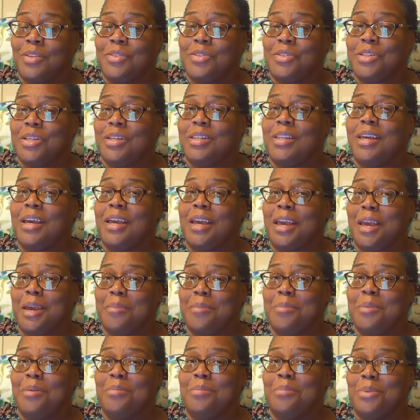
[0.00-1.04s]
See, that
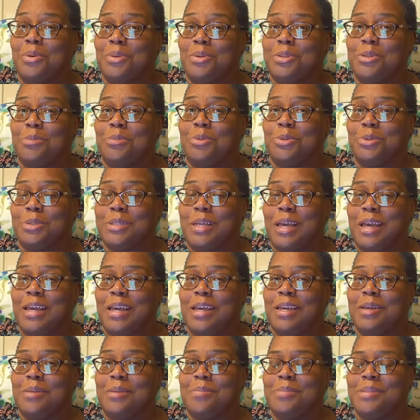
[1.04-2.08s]
came up multiple
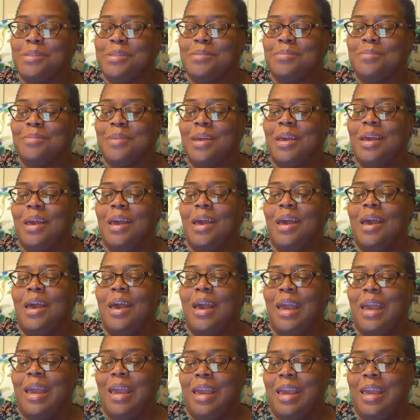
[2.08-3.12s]
times.
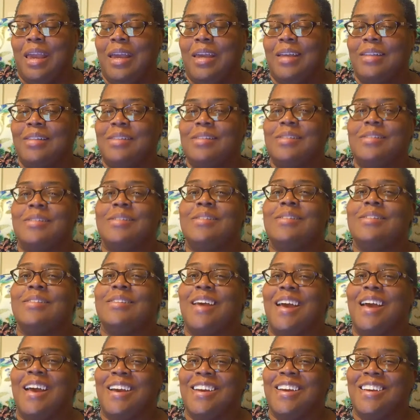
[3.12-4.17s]
And
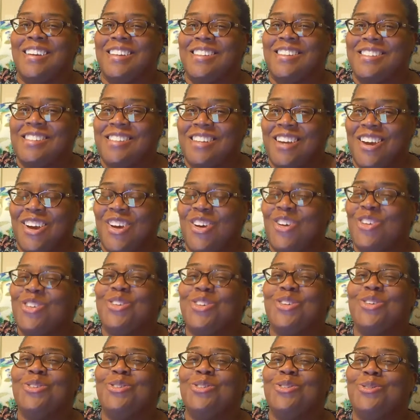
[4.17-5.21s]
I can tell
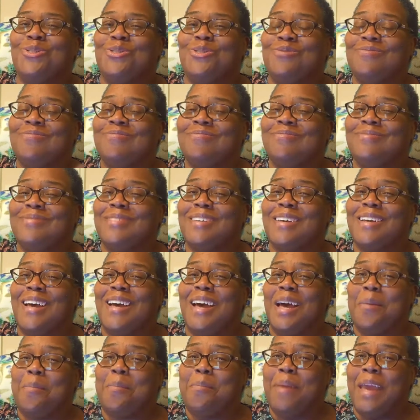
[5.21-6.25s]
you,
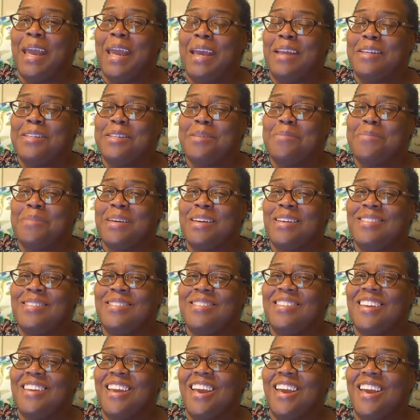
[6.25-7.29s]
abandonment
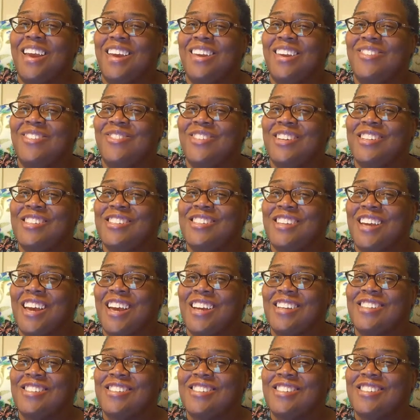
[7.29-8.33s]
and
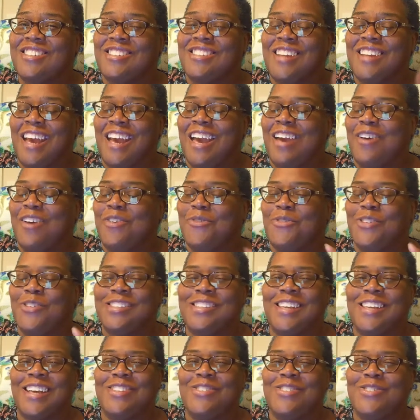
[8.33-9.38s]
rejection
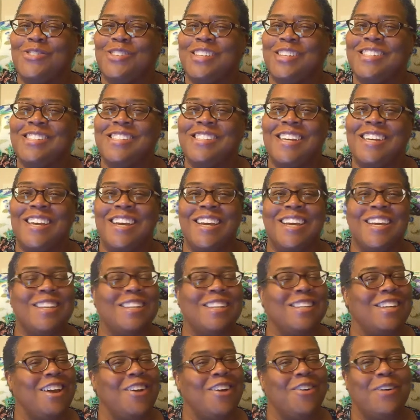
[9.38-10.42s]
once I do this
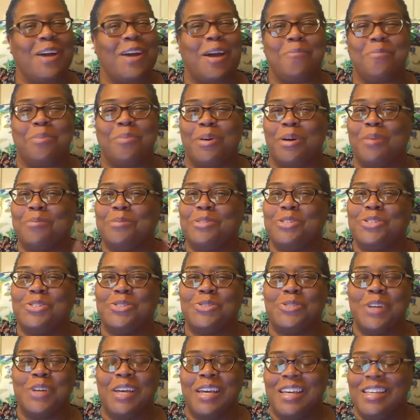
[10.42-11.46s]
digging, y'all, I promise
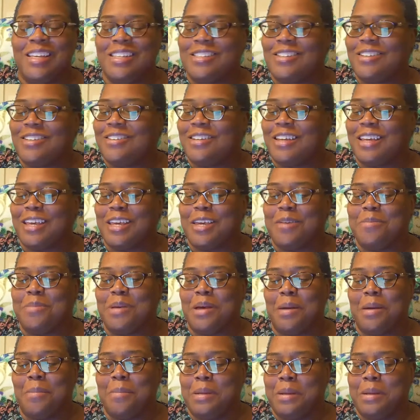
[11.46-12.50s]
you, it's going to keep
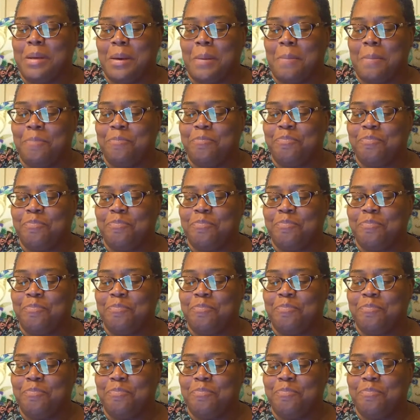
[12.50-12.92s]
coming up.